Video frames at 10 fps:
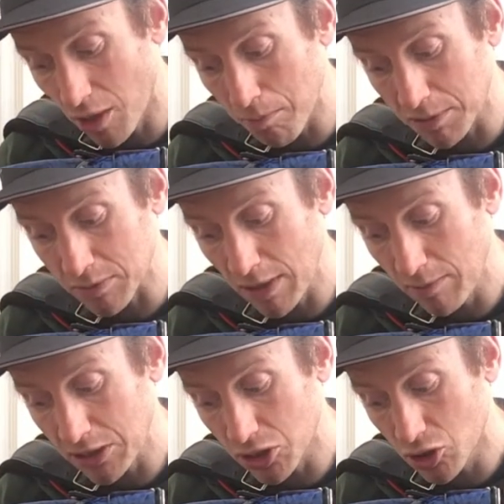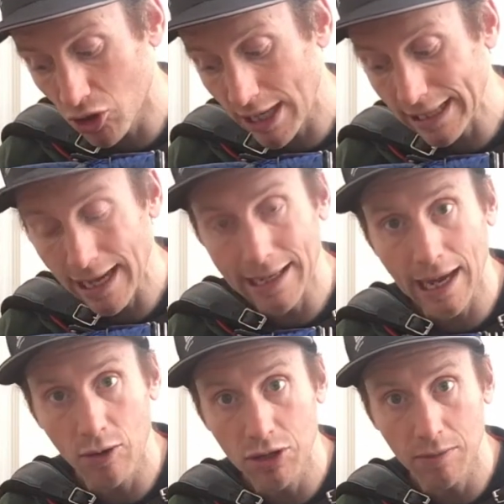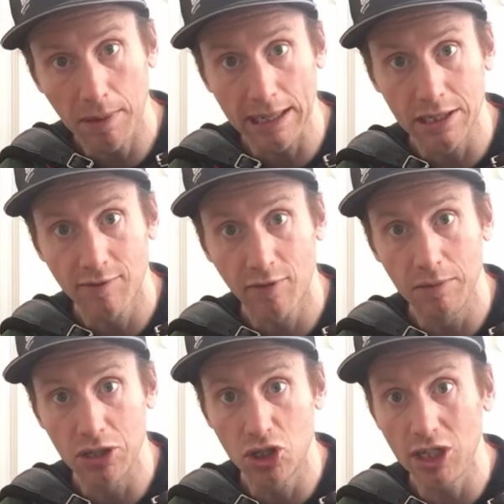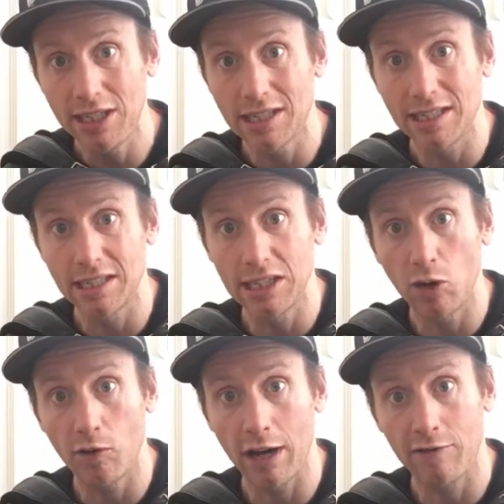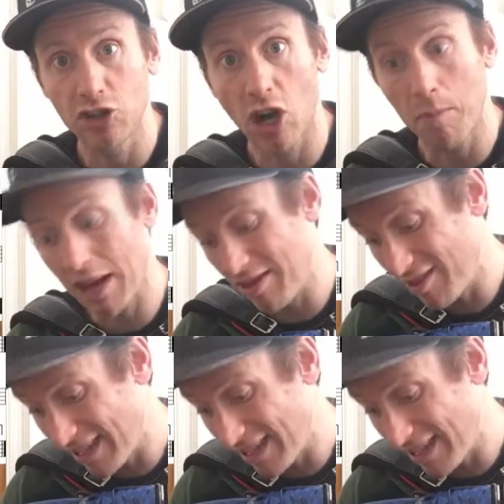jump is maybe just trying that counter bass from the G to the D over F sharp and